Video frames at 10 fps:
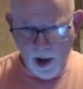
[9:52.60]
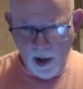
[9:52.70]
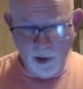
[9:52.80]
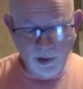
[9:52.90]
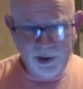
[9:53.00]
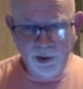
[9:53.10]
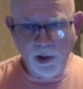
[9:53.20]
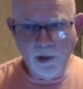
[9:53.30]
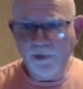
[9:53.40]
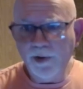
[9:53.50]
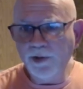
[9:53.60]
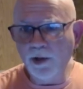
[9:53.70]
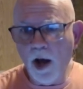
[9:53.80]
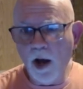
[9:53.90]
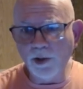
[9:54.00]
that was
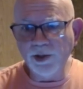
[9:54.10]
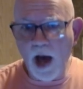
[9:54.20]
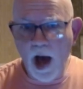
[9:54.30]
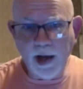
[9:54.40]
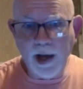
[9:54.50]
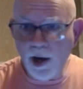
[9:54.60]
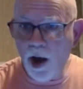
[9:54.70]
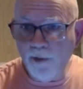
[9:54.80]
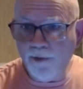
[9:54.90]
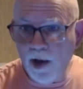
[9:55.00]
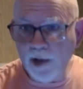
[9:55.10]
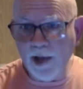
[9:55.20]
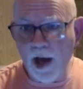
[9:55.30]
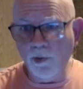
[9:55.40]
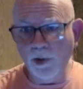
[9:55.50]
$250. I cannot find
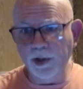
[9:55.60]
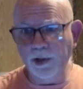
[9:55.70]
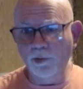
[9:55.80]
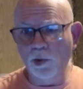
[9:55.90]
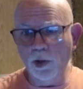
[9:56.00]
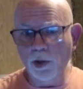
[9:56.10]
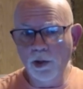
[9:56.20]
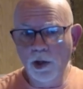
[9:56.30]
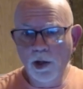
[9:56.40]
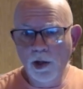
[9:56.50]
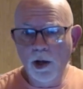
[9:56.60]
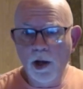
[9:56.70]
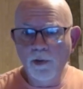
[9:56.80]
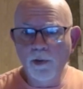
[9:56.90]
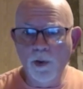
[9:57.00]
that one anymore.
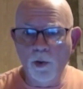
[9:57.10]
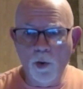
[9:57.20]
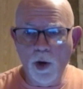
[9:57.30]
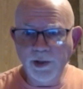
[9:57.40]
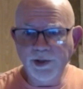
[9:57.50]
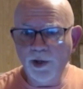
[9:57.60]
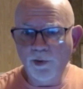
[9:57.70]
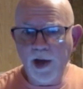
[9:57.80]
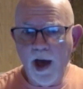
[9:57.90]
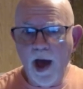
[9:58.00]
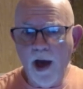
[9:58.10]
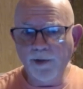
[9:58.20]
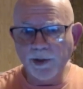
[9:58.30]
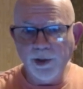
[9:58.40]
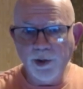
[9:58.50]
The ones that we have
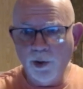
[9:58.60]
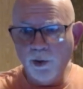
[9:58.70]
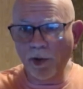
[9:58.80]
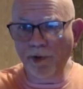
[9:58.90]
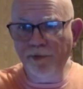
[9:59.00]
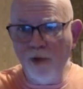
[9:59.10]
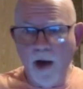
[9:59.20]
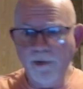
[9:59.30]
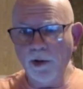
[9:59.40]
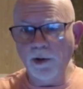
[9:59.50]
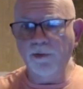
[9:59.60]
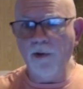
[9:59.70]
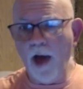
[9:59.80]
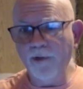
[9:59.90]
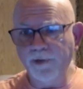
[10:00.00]
is a total of $500
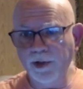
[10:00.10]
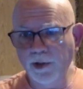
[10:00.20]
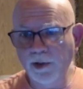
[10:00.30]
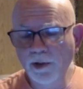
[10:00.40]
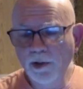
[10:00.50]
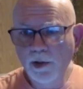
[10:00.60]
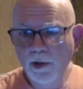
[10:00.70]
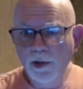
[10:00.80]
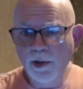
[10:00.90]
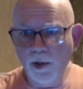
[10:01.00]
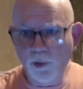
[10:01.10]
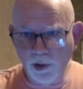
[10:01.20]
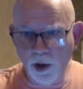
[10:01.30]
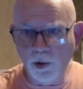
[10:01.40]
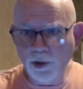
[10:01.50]
flat fee that would
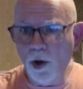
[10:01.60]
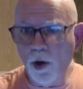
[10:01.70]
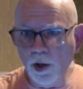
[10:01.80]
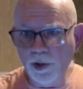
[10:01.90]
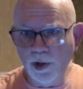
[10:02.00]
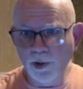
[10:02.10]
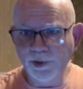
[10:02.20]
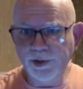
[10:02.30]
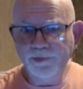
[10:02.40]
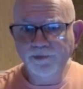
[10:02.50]
go to all of those.